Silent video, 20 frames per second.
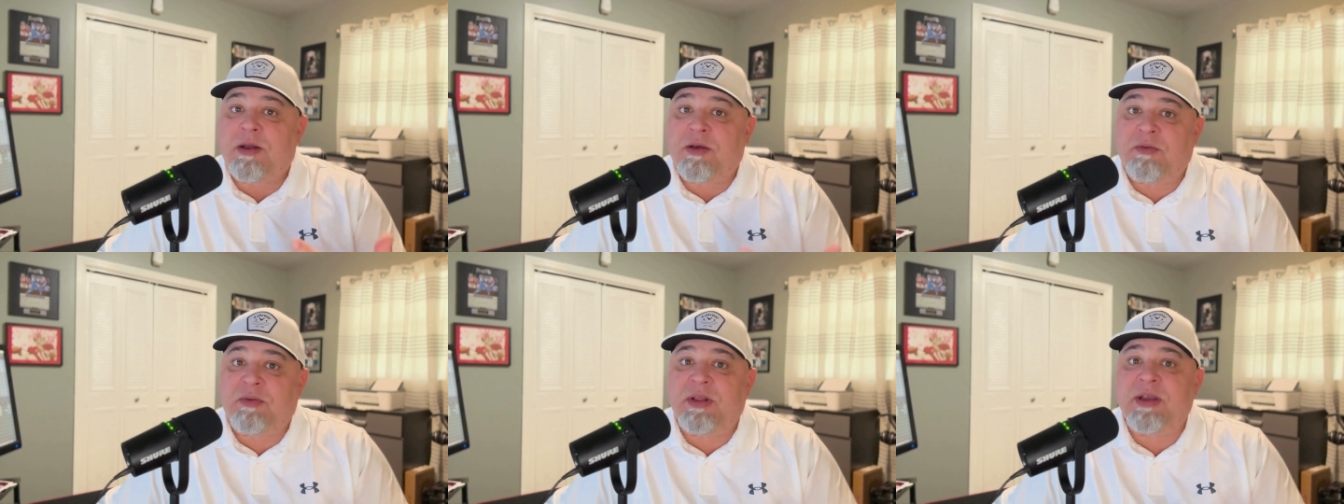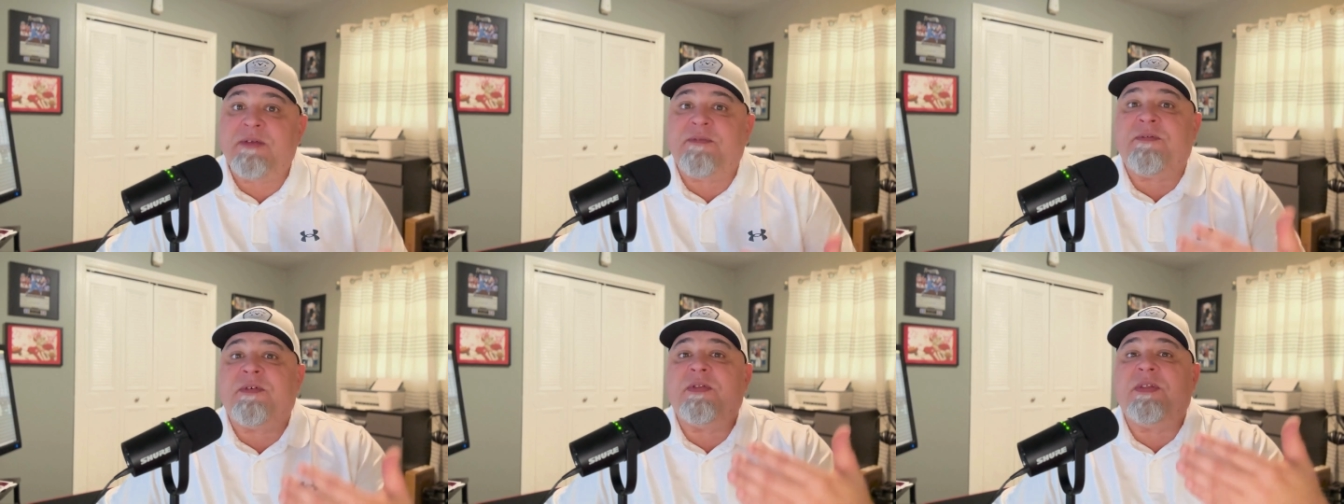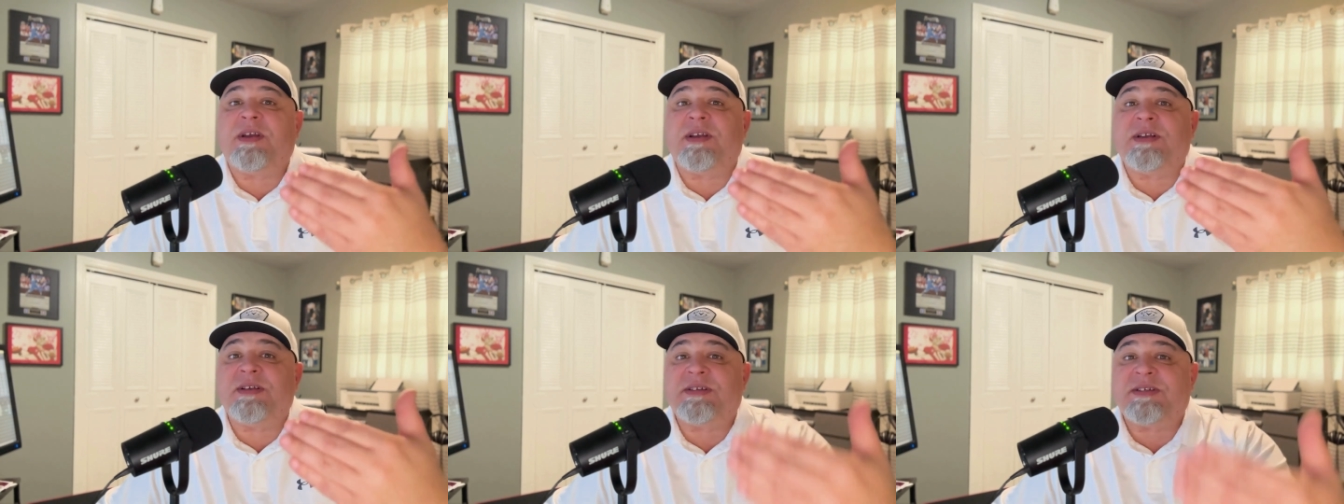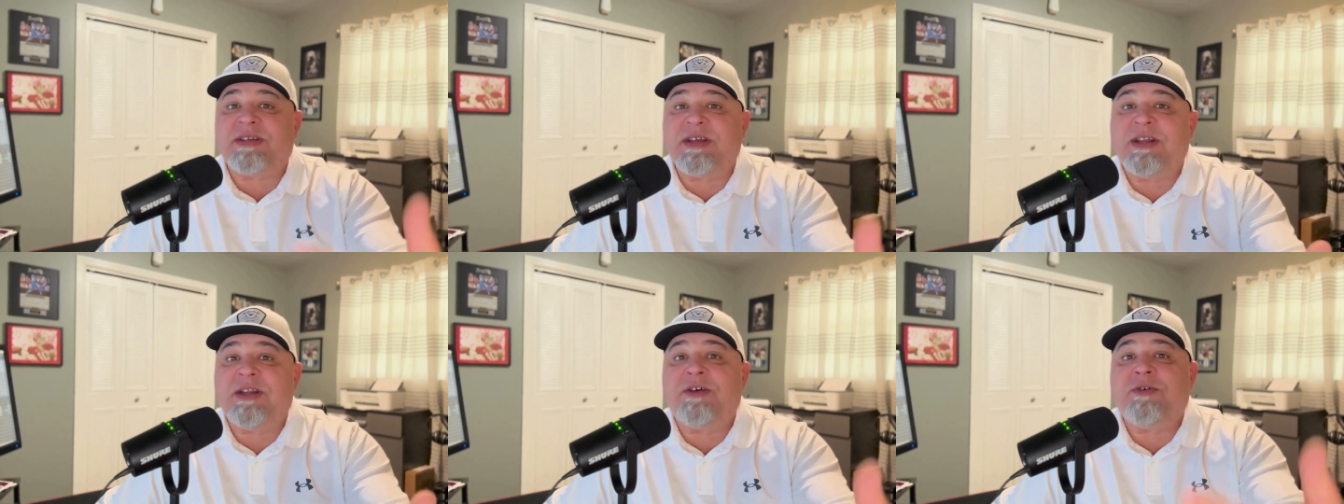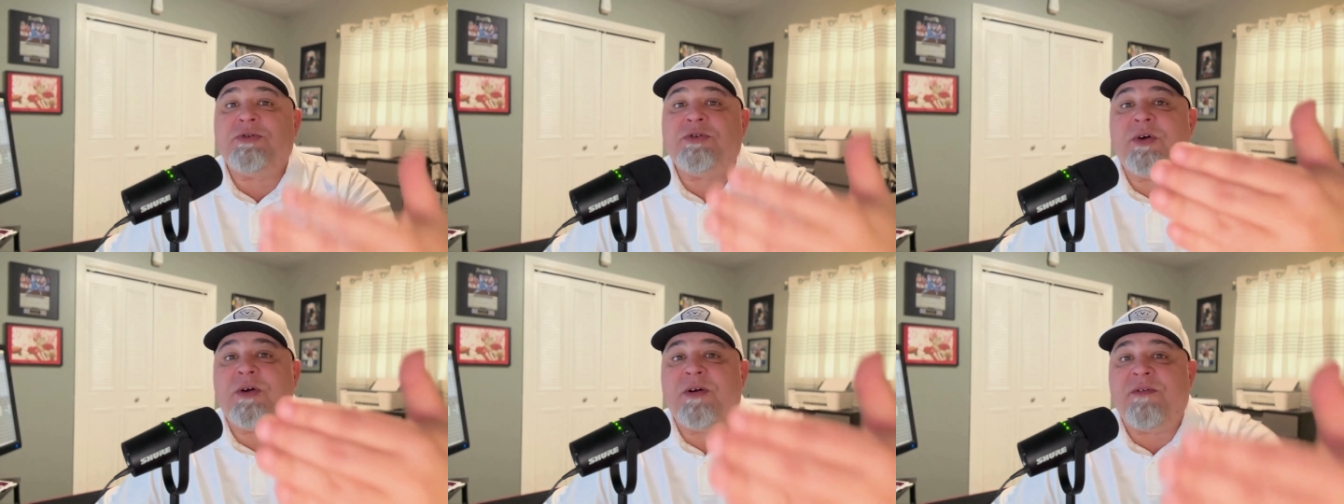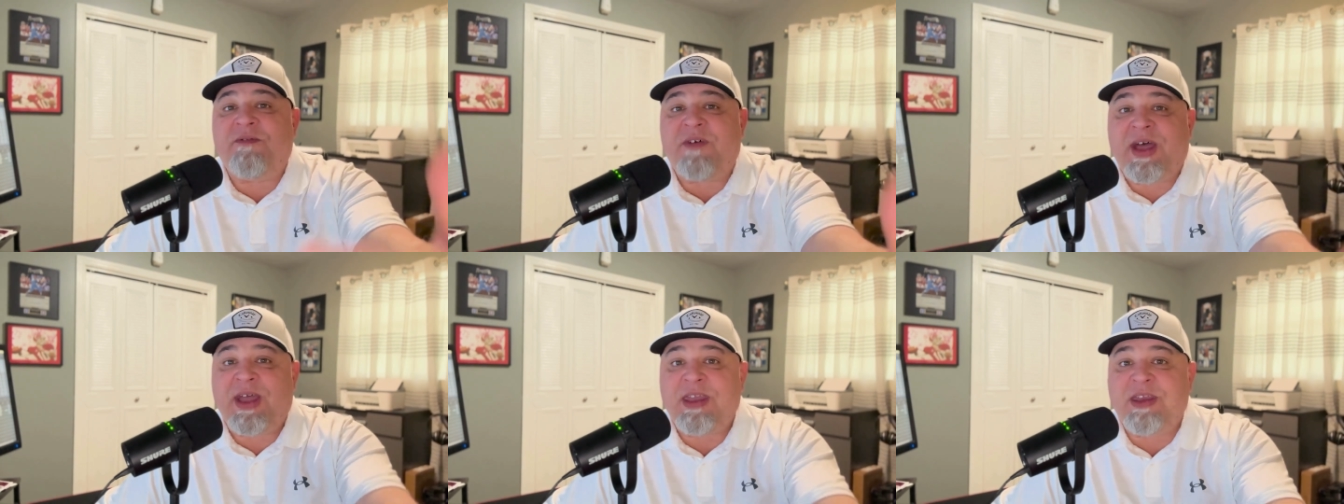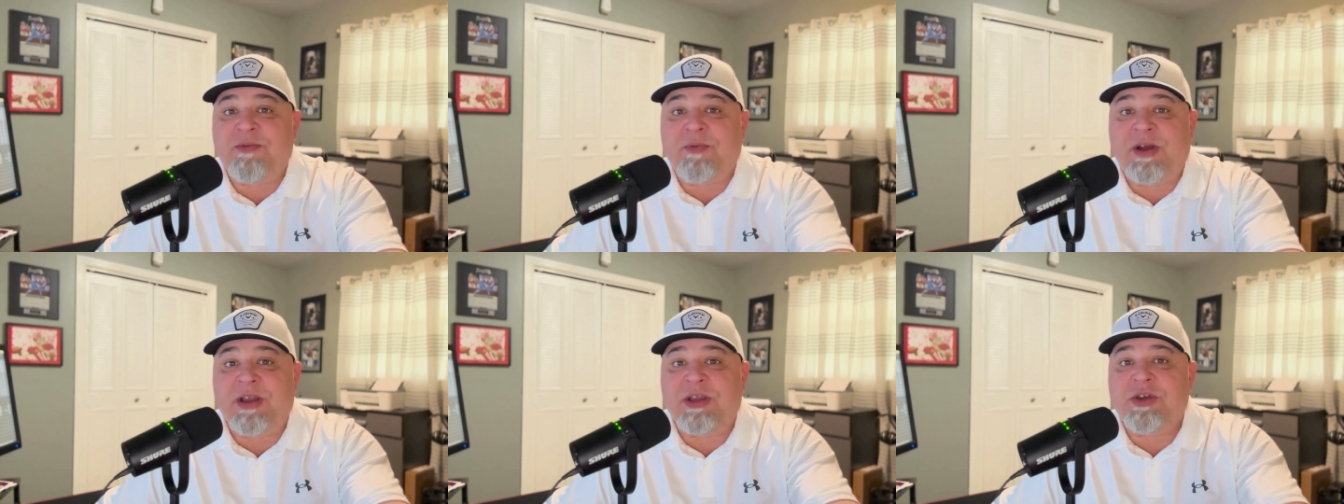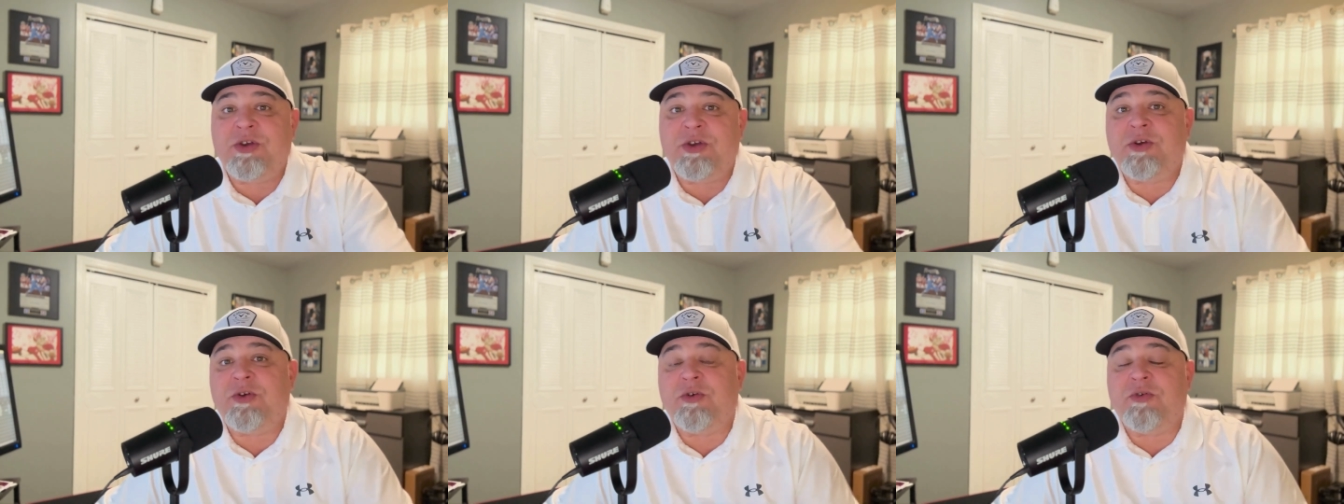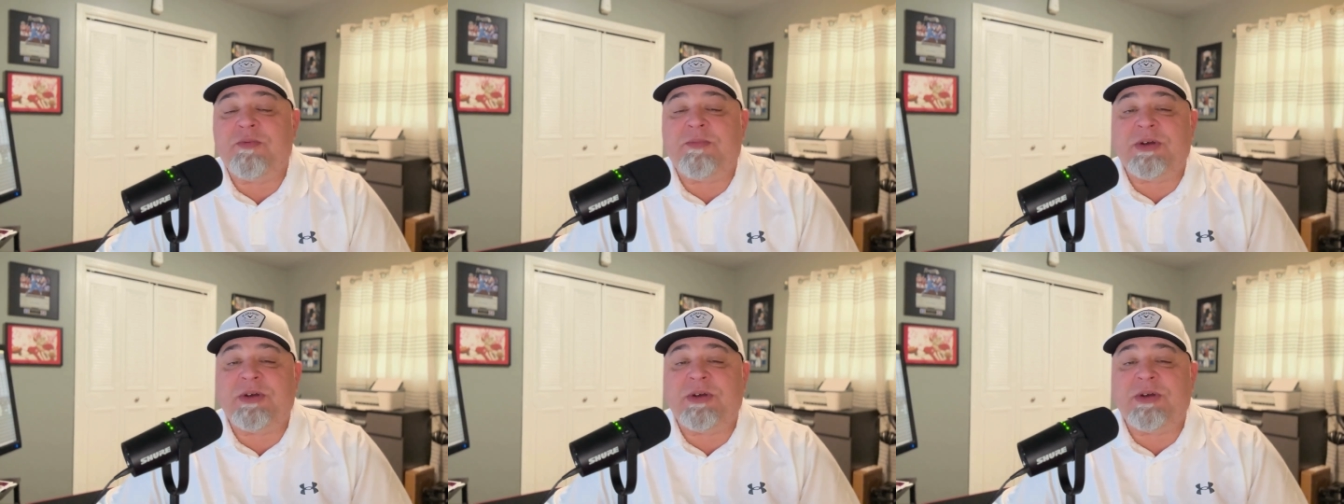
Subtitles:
only for the casino to evaluate you,